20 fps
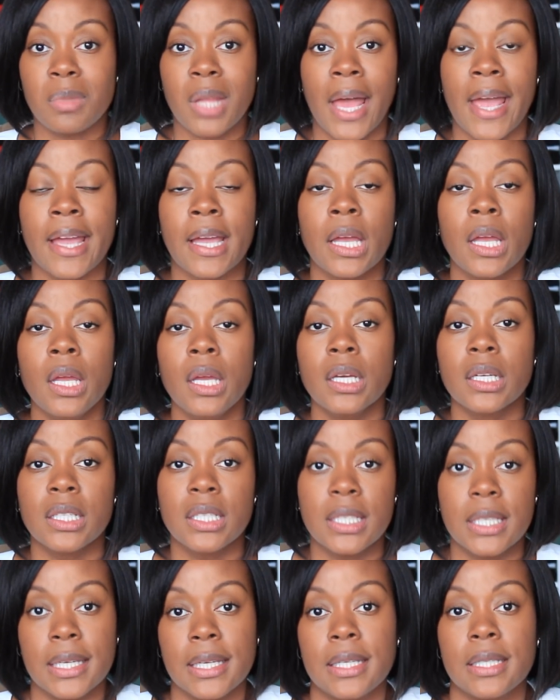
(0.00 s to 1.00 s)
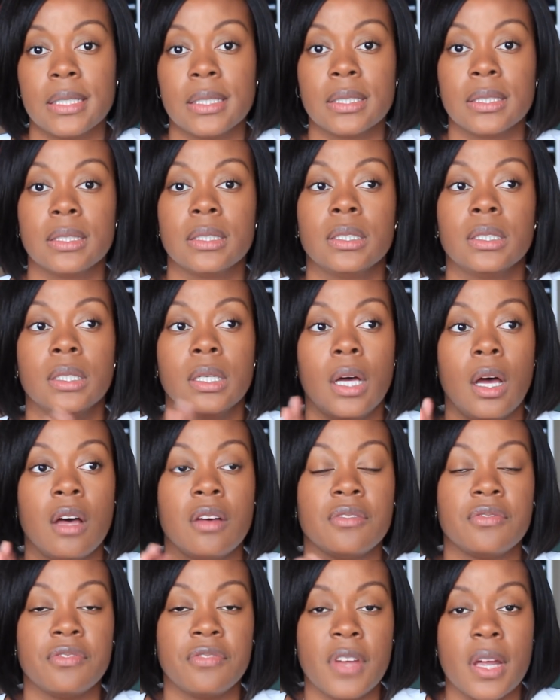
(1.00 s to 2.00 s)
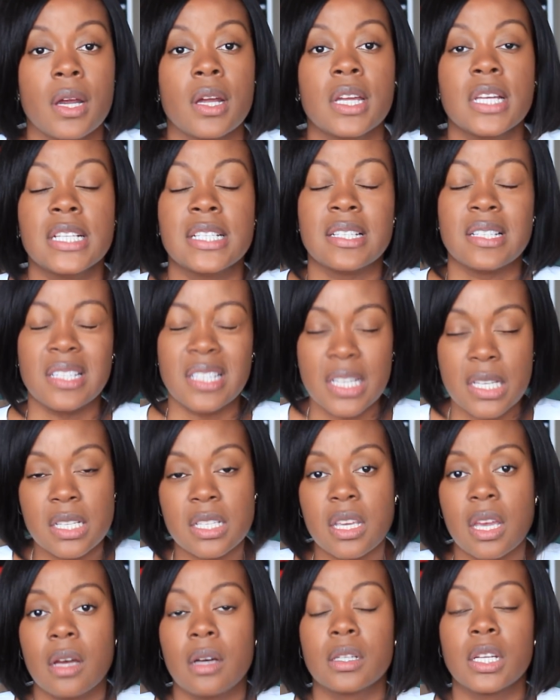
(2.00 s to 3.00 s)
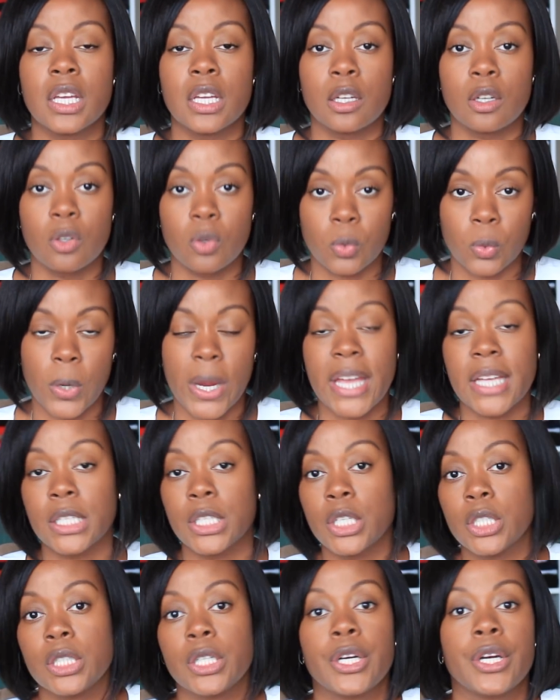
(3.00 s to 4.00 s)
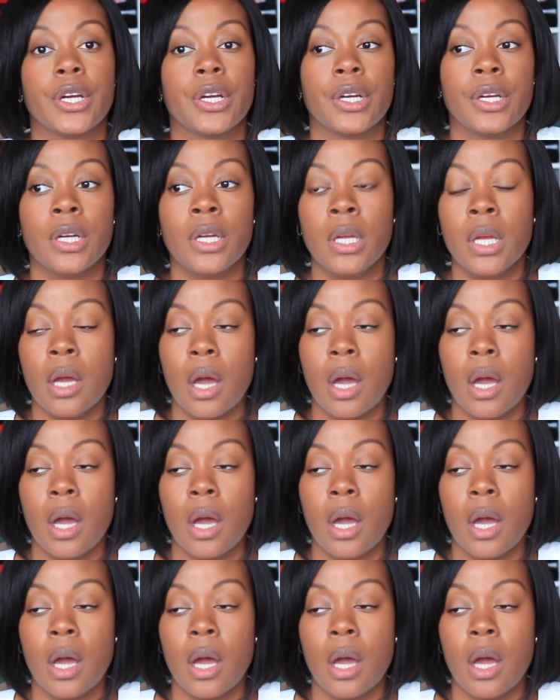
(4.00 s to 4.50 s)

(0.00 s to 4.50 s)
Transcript: Like get a very detailed and granular